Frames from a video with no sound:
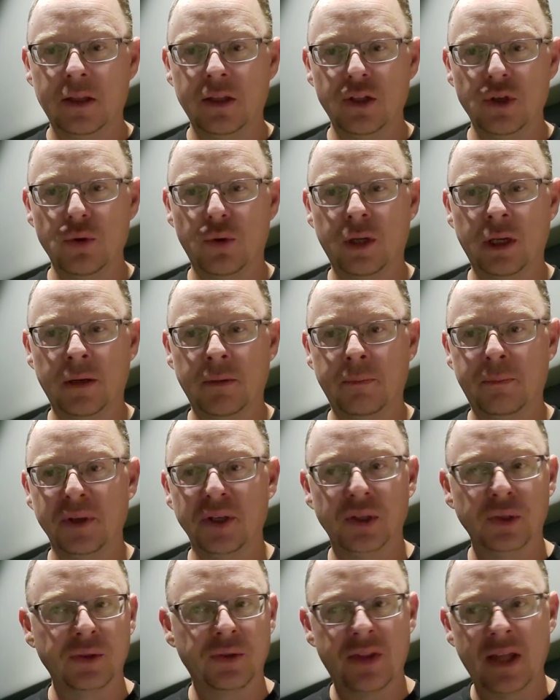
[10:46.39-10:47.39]
You can
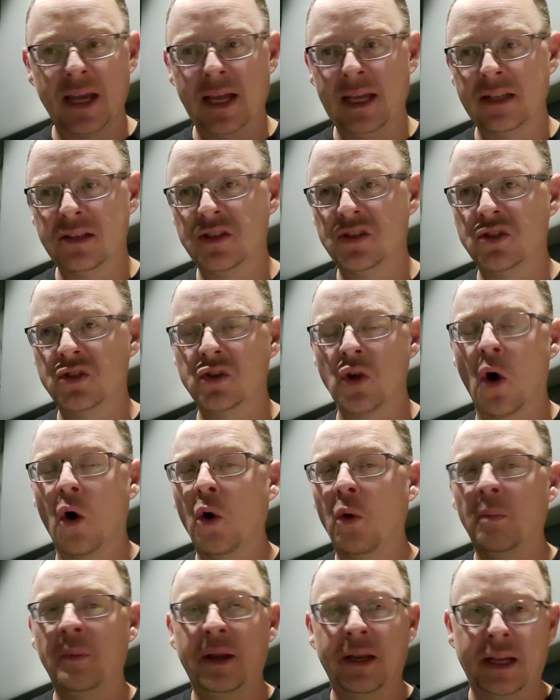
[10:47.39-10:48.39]
build things
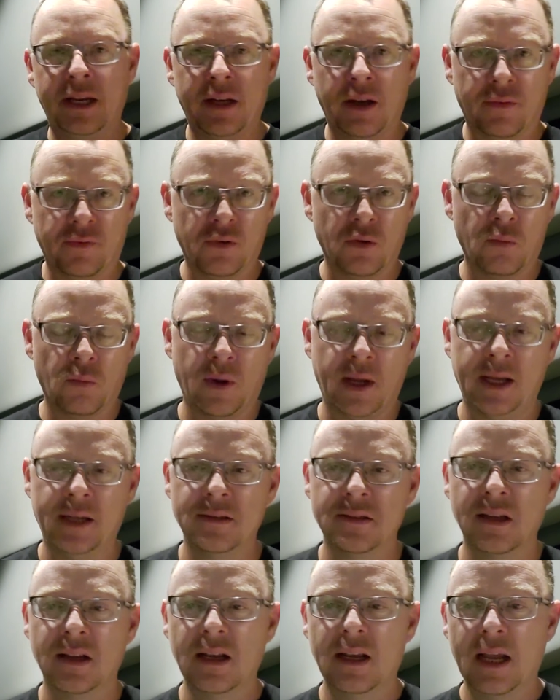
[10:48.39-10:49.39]
so many different ways,